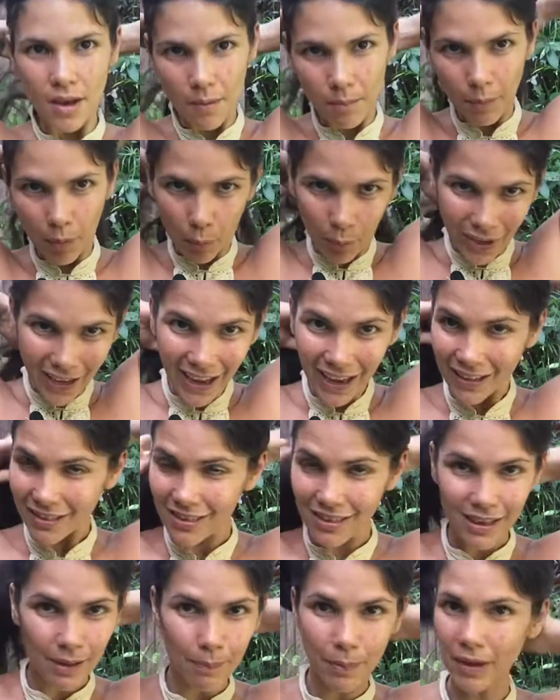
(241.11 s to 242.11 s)
But we can't
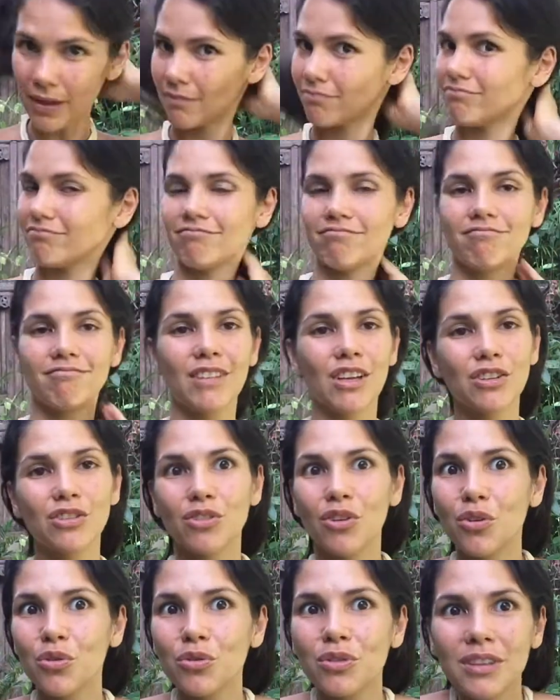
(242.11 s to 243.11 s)
skip it. There's
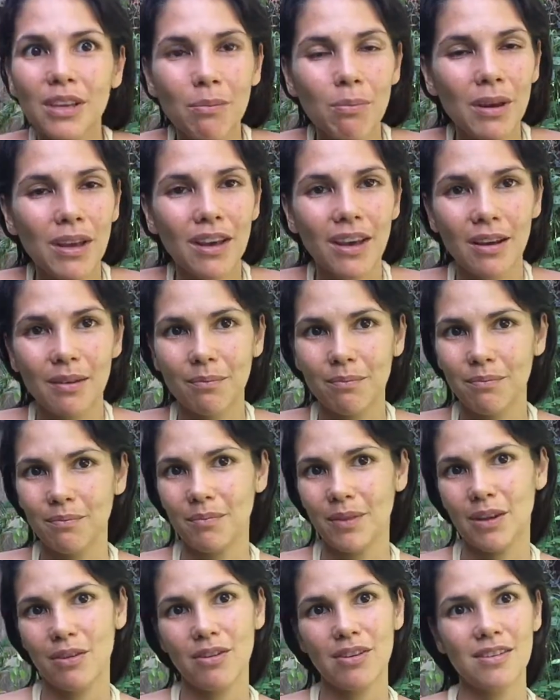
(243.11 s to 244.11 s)
no skipping it.
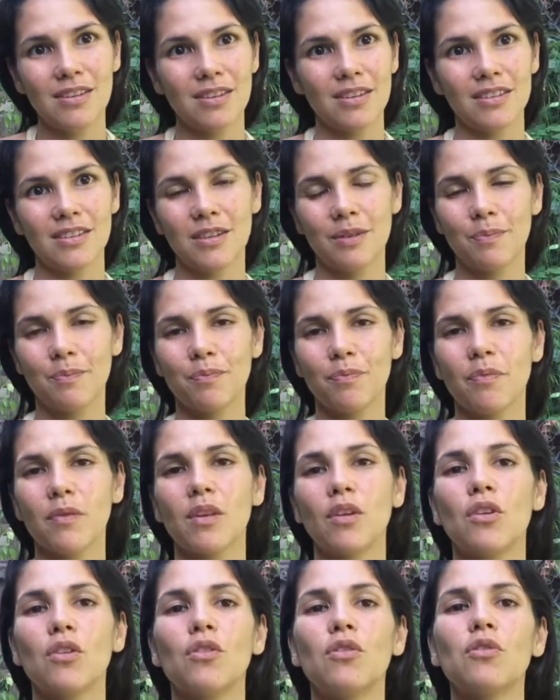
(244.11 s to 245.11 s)
There isn't.
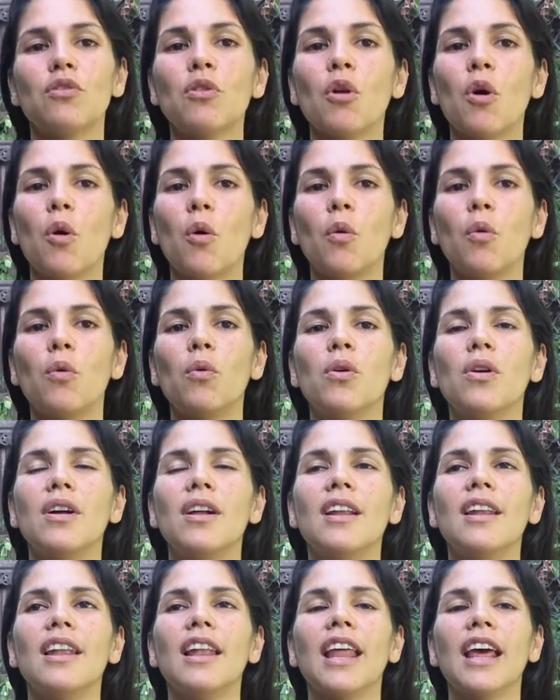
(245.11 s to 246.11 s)
So
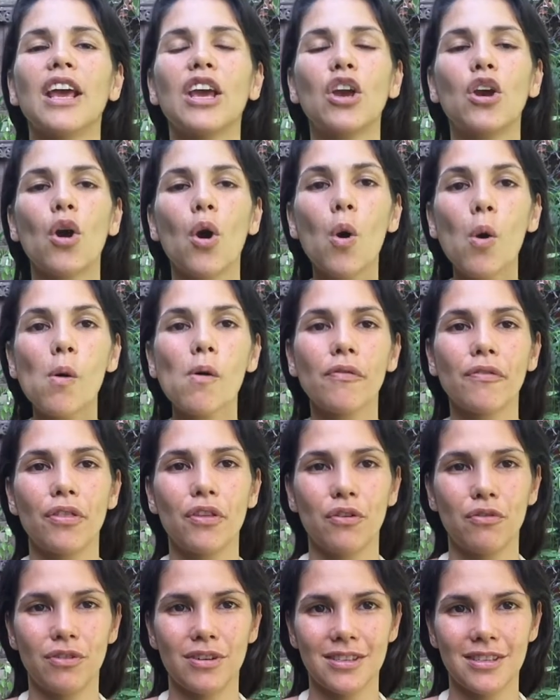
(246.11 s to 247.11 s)
let go of
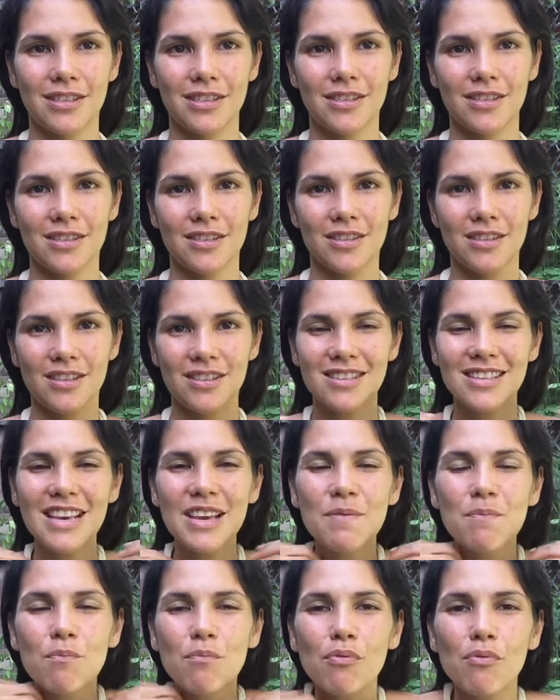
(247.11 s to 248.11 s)
the resistance.
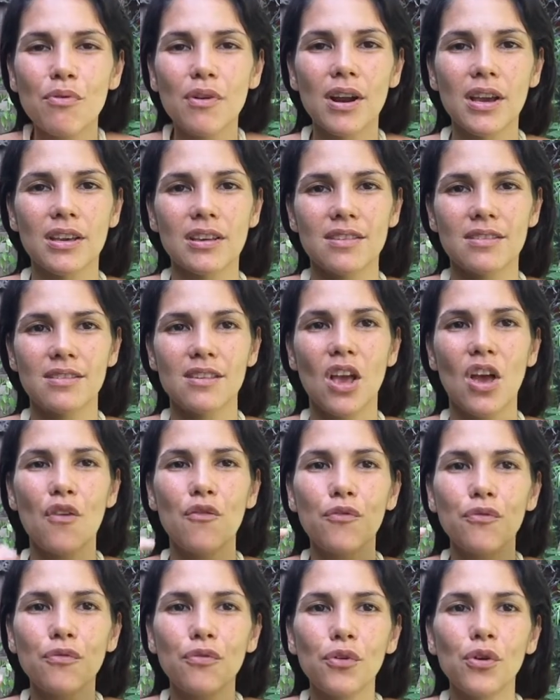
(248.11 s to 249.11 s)
Embrace,
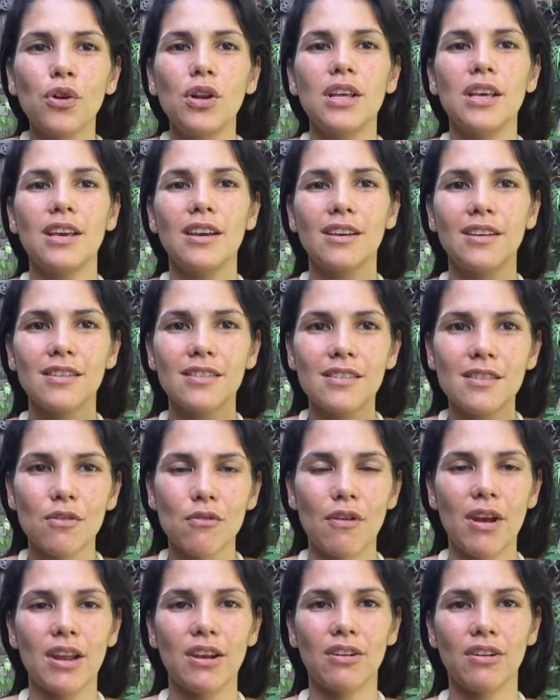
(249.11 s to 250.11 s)
fully
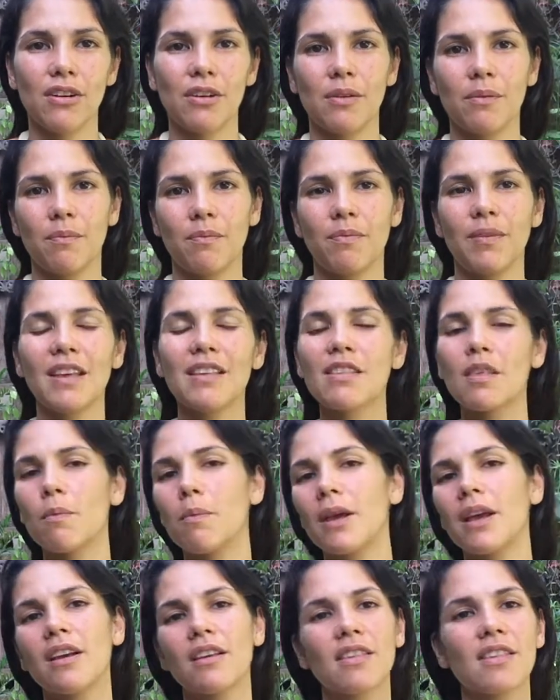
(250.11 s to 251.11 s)
surrender. That's the
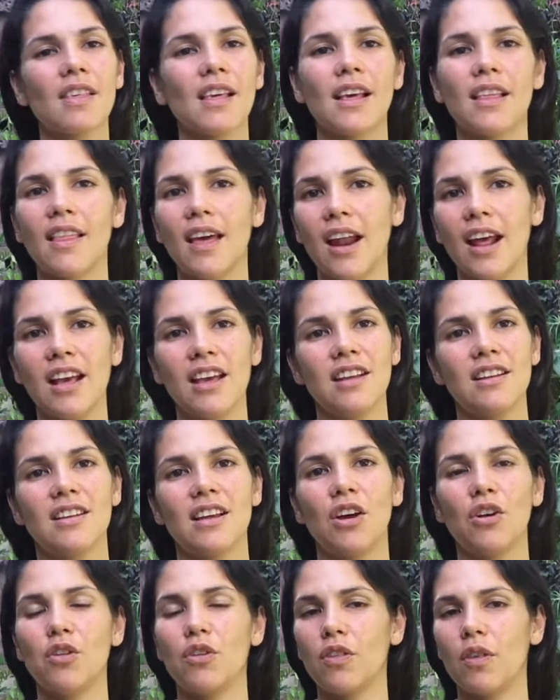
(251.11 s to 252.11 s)
biggest thing that I can
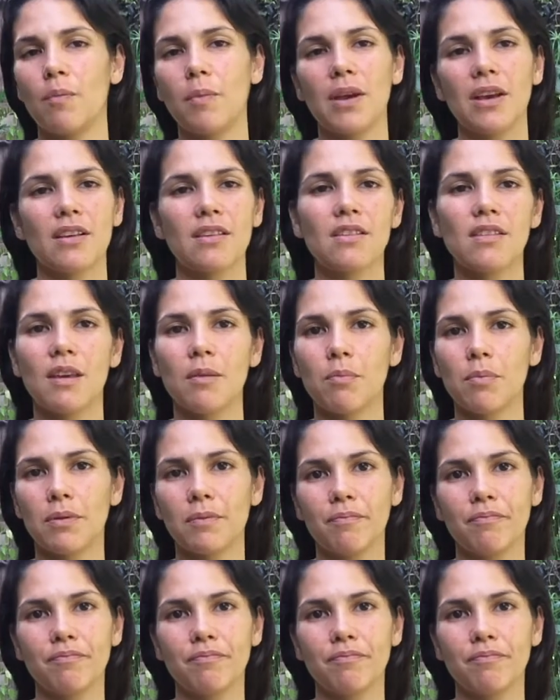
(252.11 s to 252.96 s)
tell you, the biggest tip.